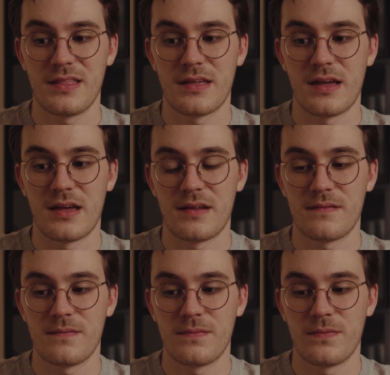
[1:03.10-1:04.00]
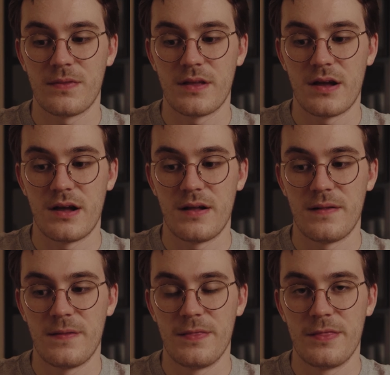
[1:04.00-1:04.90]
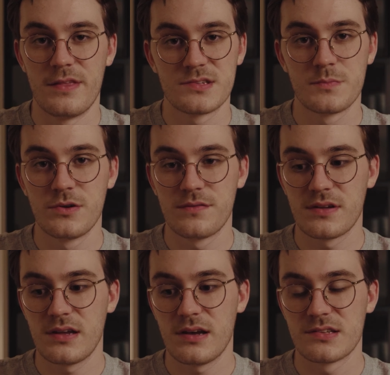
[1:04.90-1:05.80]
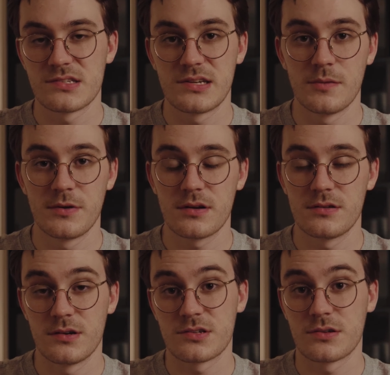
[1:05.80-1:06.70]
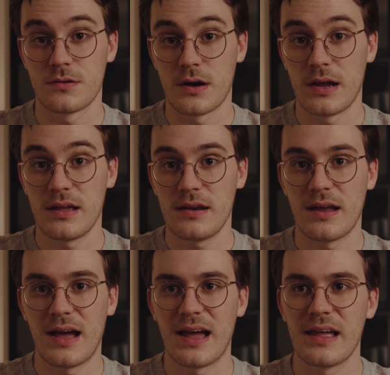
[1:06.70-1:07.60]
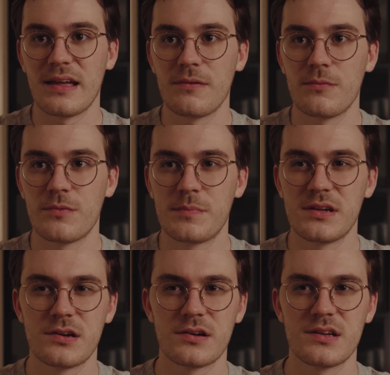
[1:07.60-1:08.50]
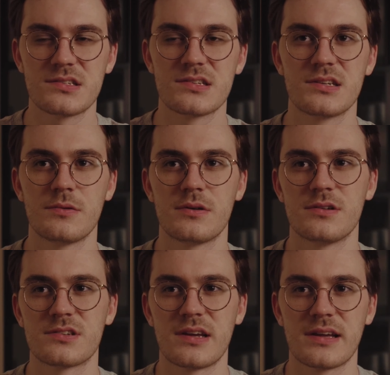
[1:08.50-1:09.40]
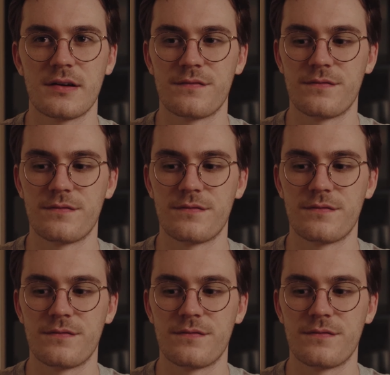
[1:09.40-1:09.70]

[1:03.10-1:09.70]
that this movie on Steelbook looks great. I would be curious to see what it looks like on